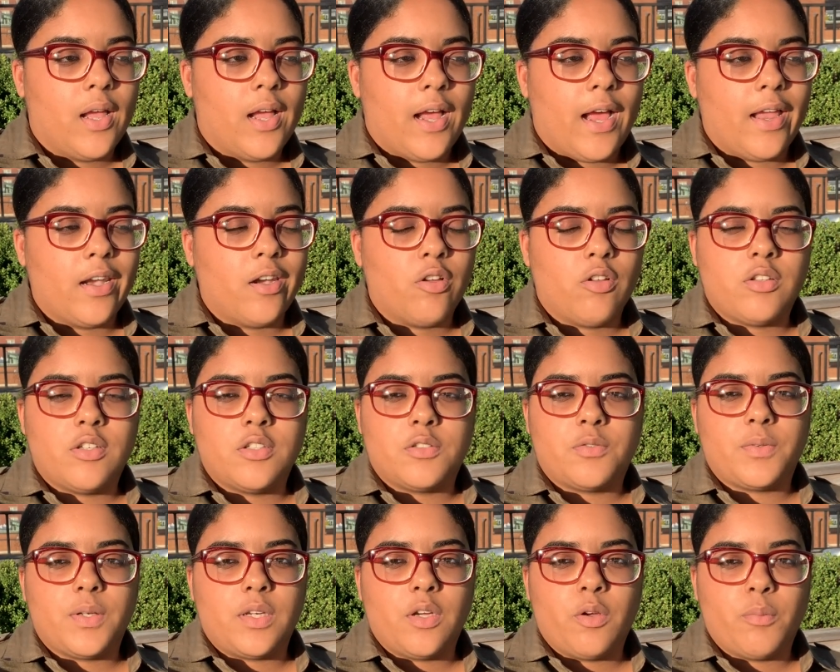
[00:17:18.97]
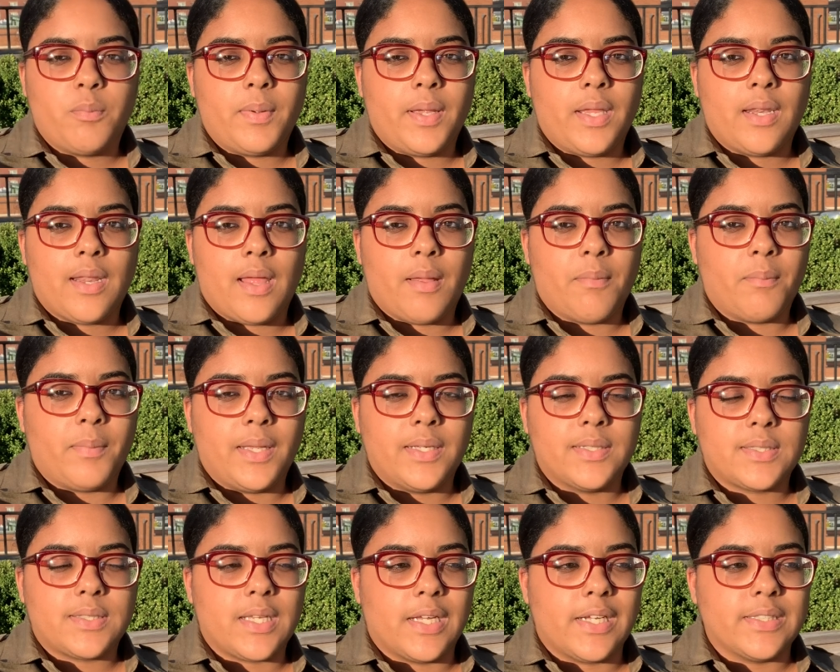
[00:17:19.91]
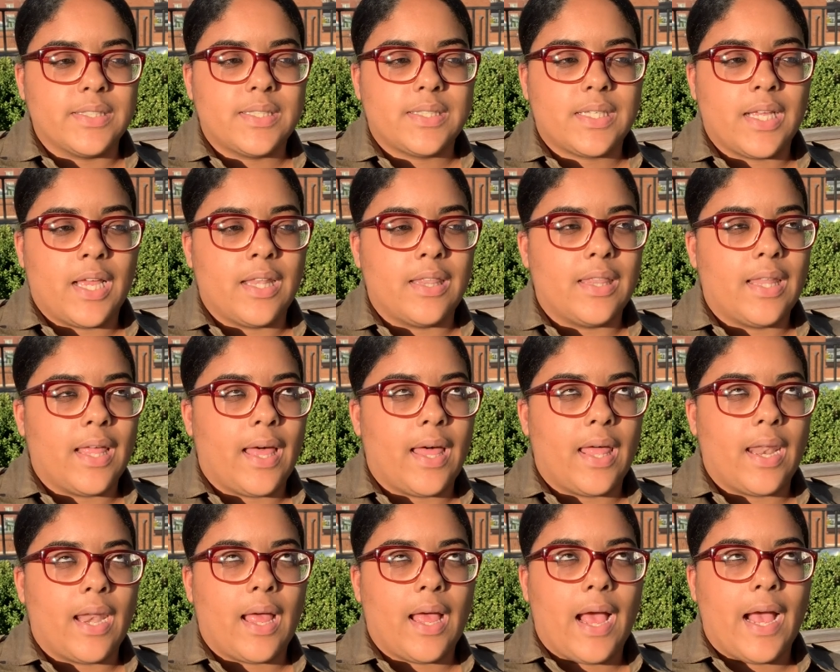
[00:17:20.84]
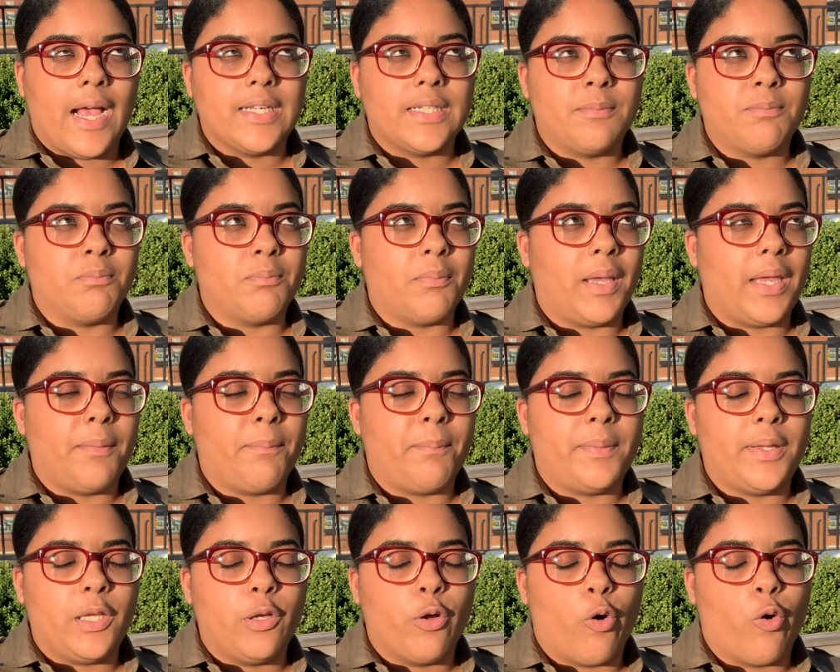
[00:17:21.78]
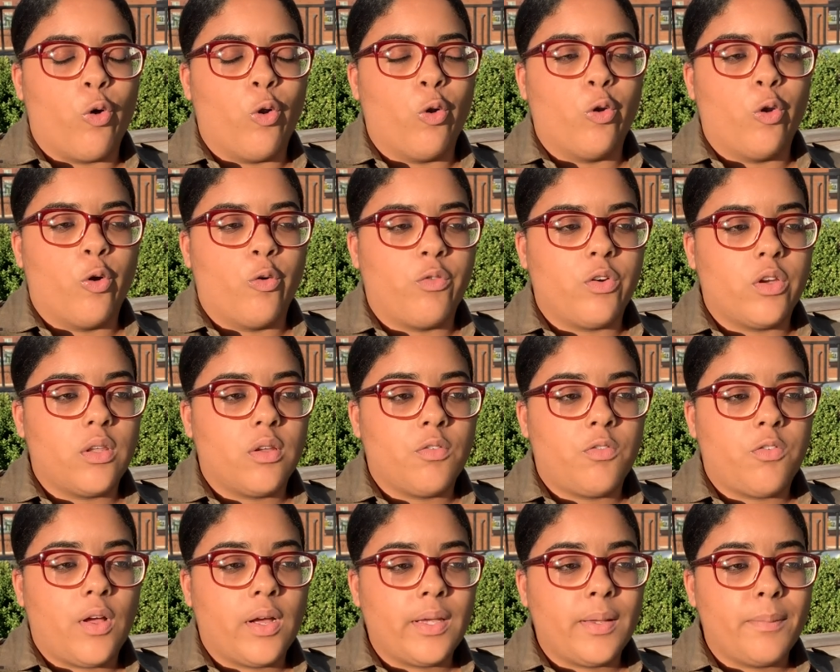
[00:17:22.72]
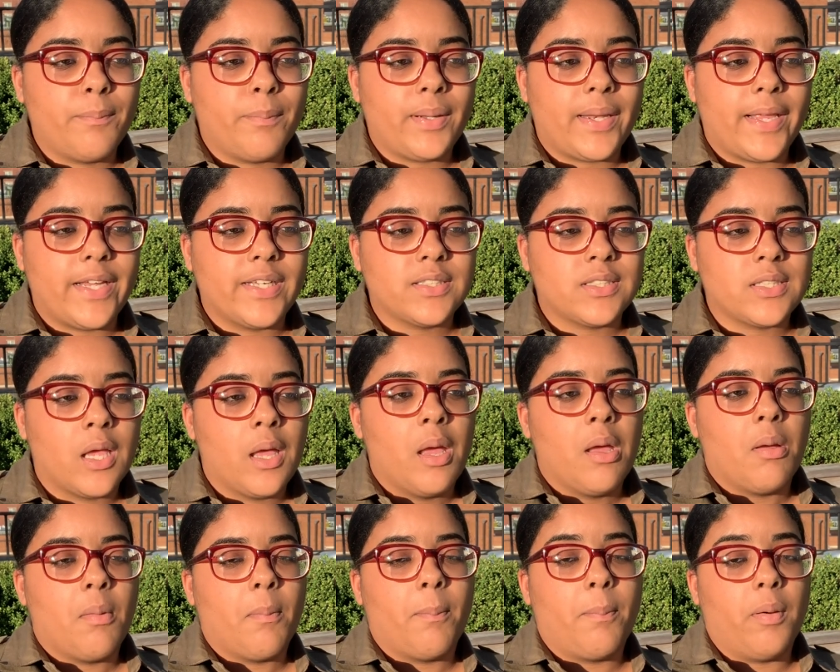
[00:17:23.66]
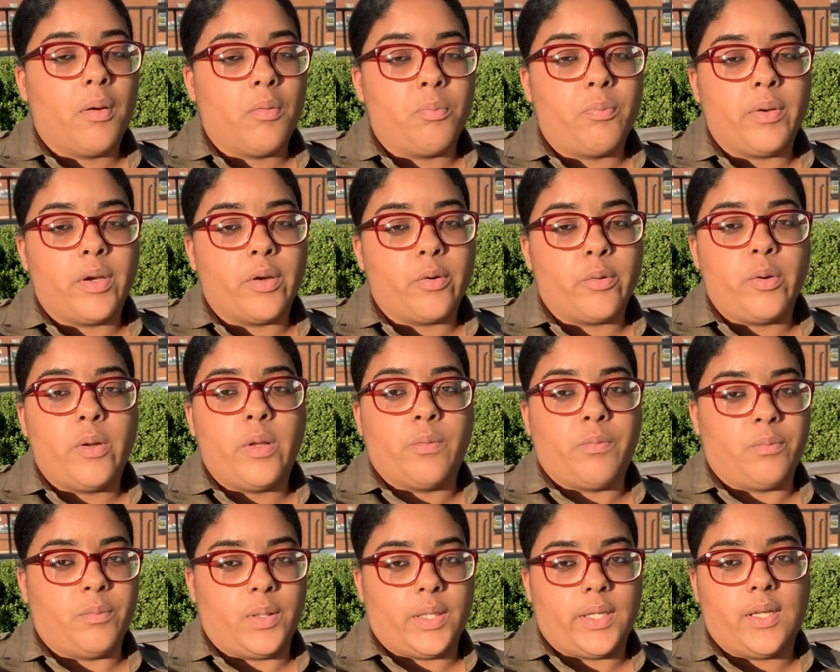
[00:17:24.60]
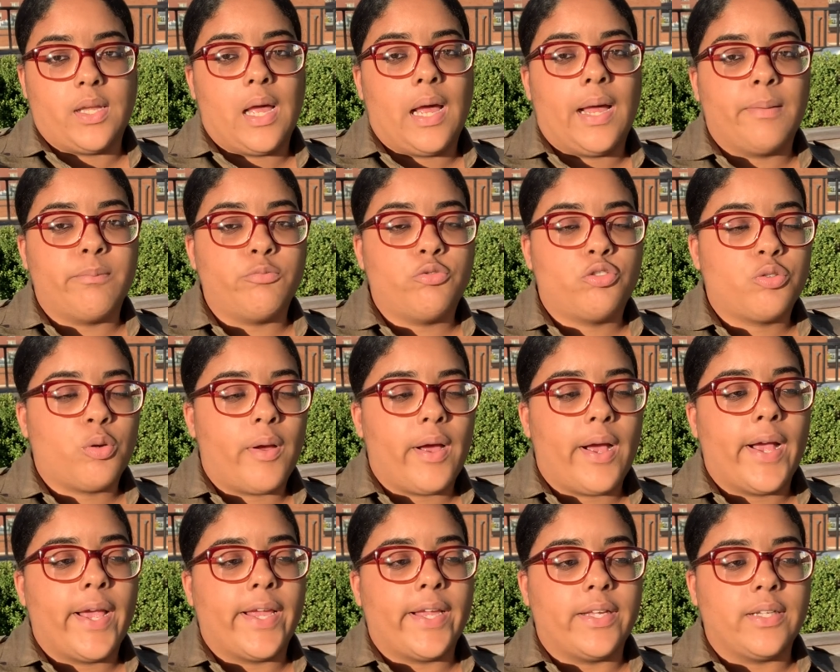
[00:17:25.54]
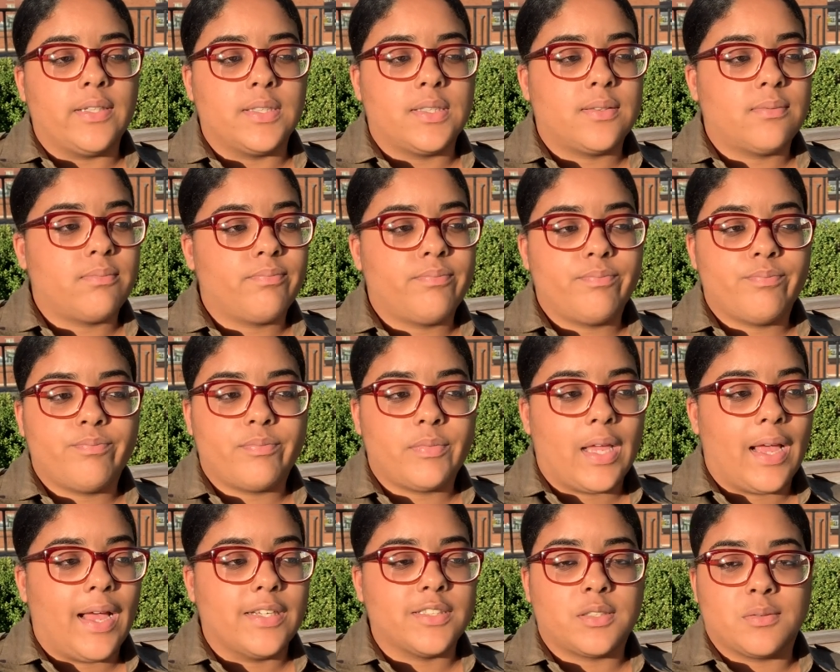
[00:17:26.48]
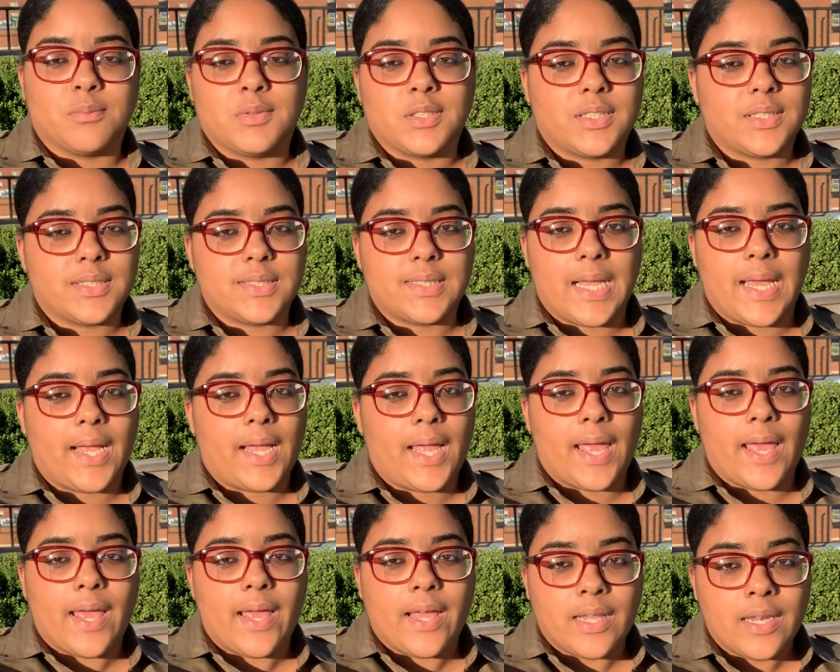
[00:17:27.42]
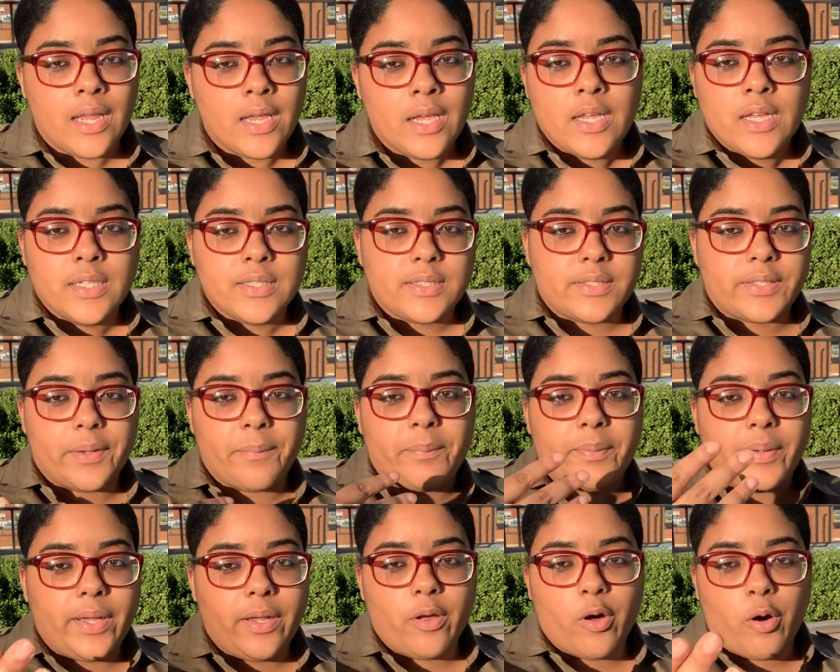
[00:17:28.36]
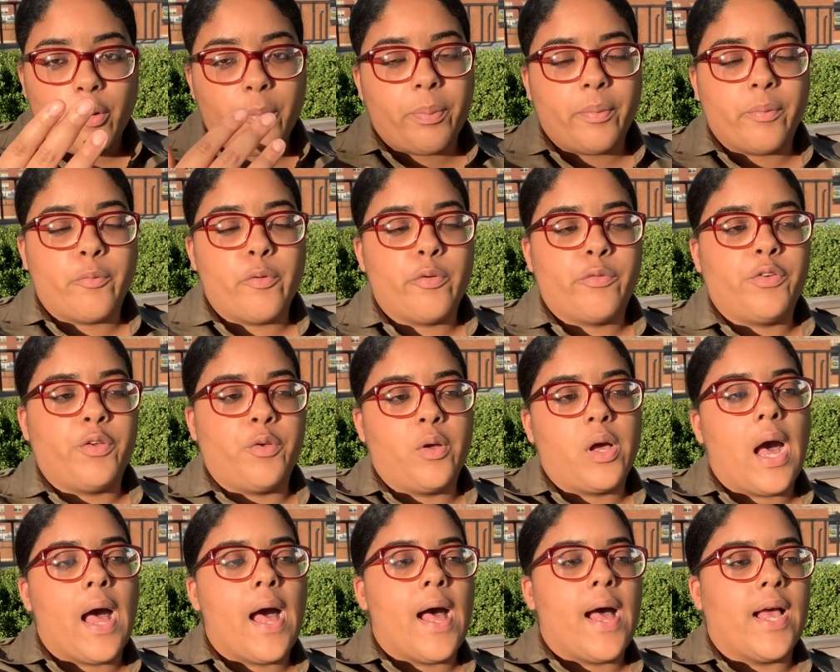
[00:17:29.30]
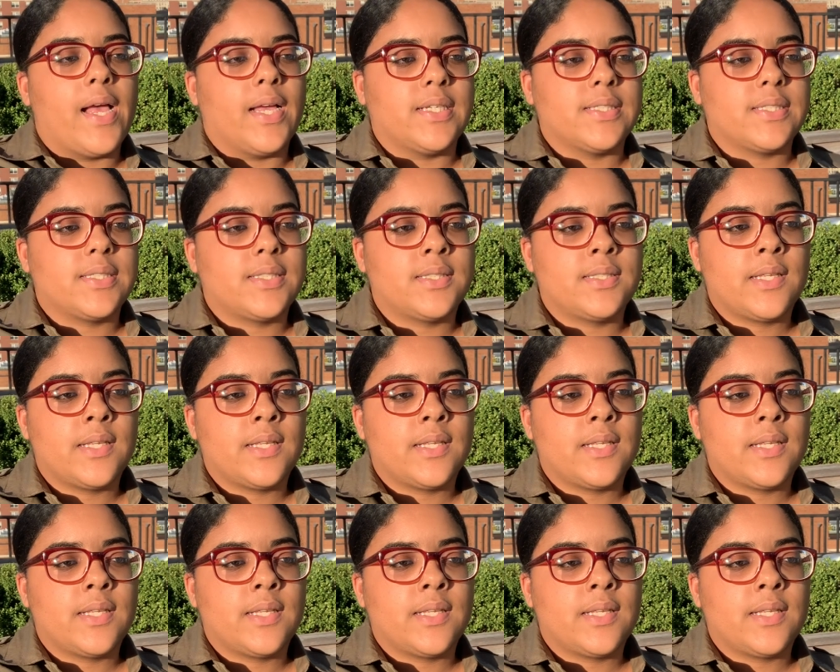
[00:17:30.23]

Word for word: I know this video may not make sense and that I may be all over the fucking place, but bear with me. I'm trying as much as I can to be open with you guys.